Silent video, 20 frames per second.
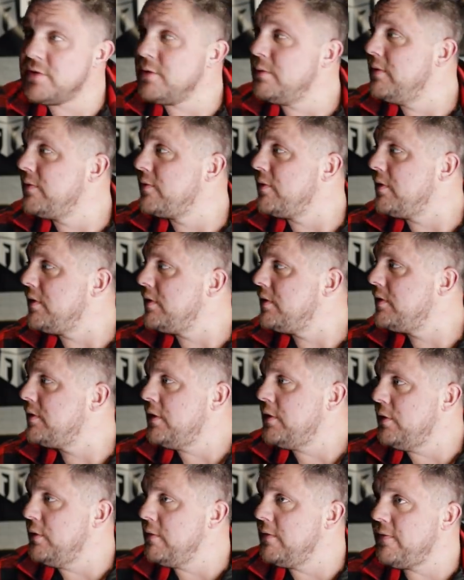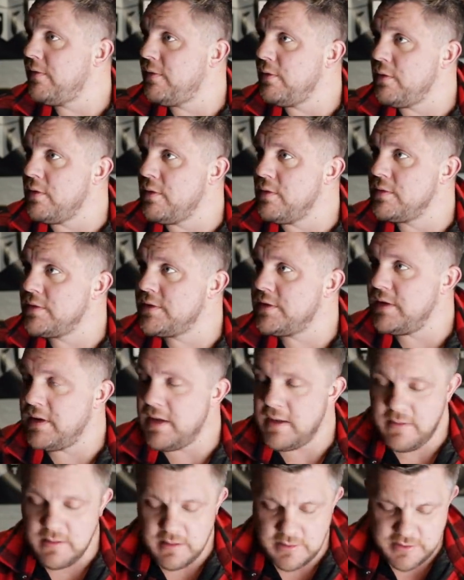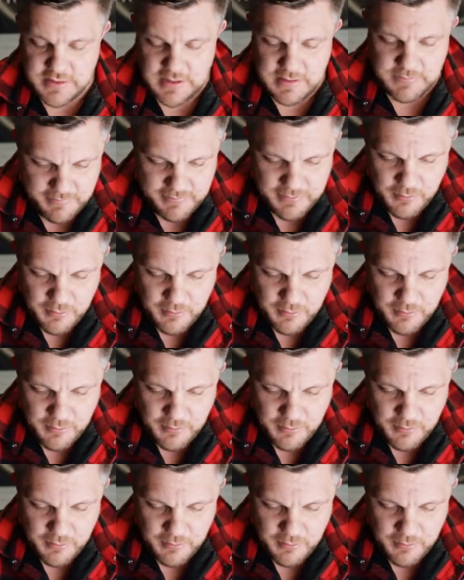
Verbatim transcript: so we've got two of those in the gym.